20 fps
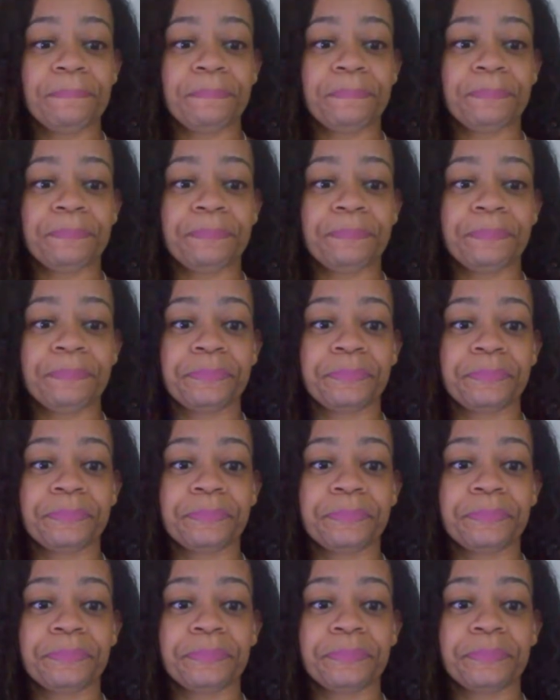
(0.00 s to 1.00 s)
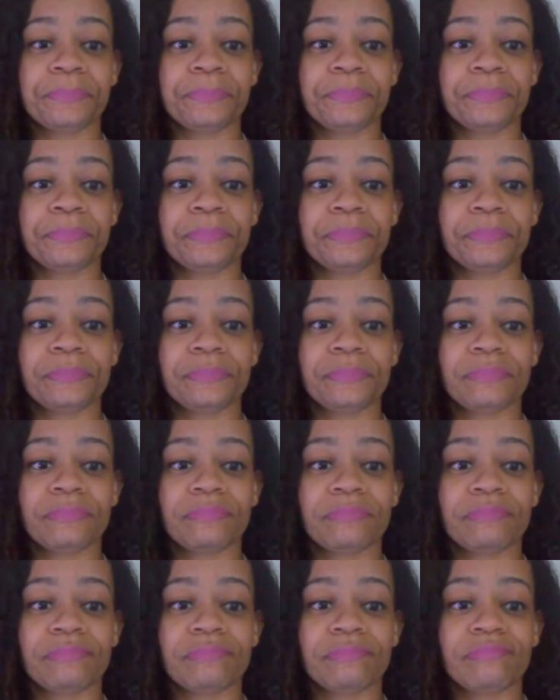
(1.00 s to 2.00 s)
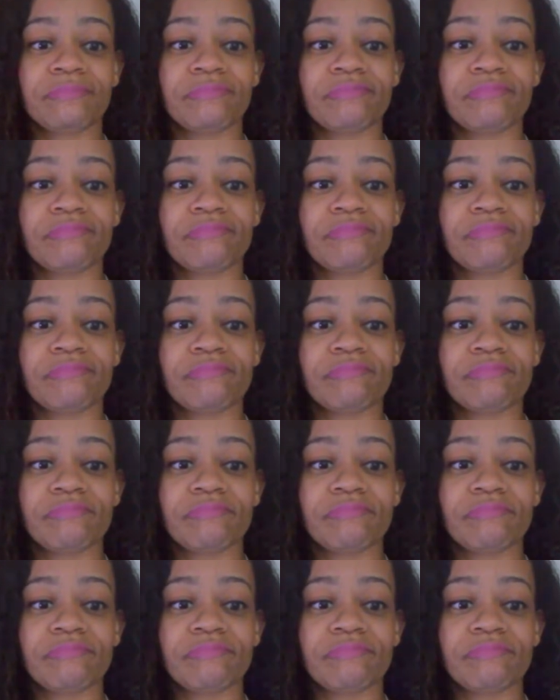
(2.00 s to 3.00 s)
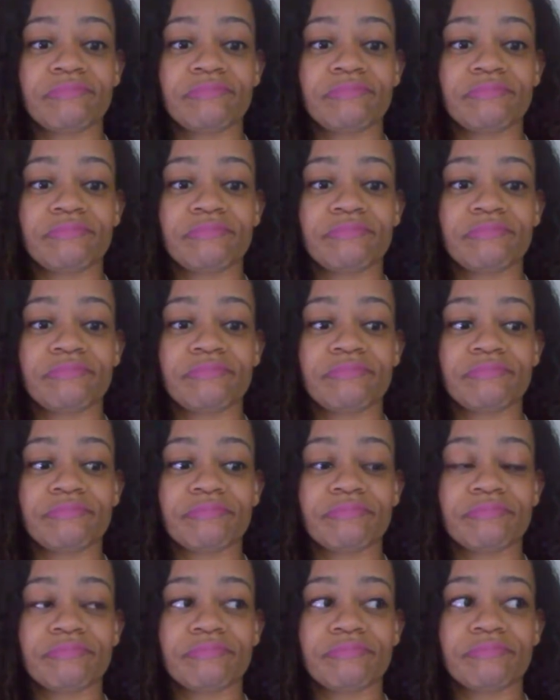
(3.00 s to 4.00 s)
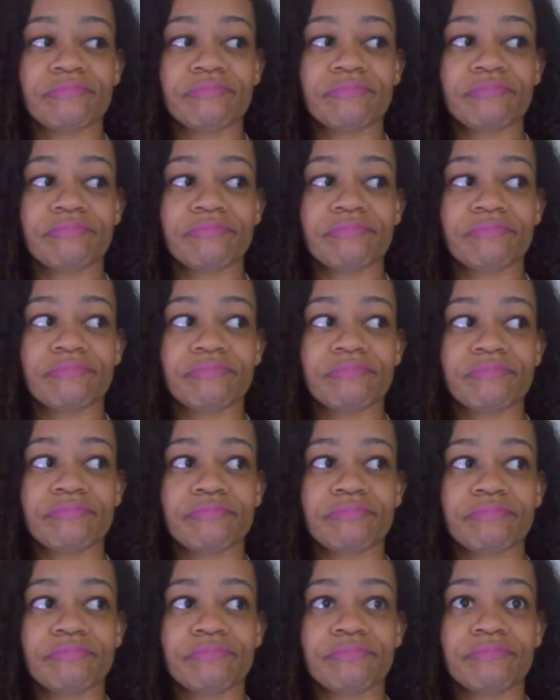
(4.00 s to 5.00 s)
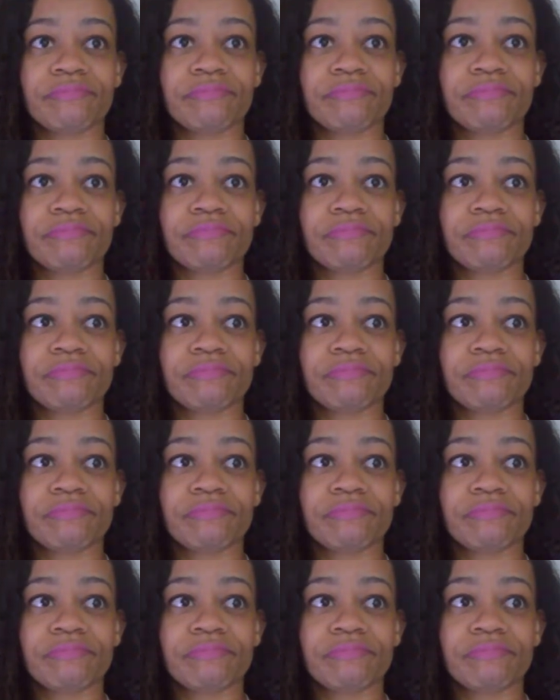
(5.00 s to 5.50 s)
Nothing is said.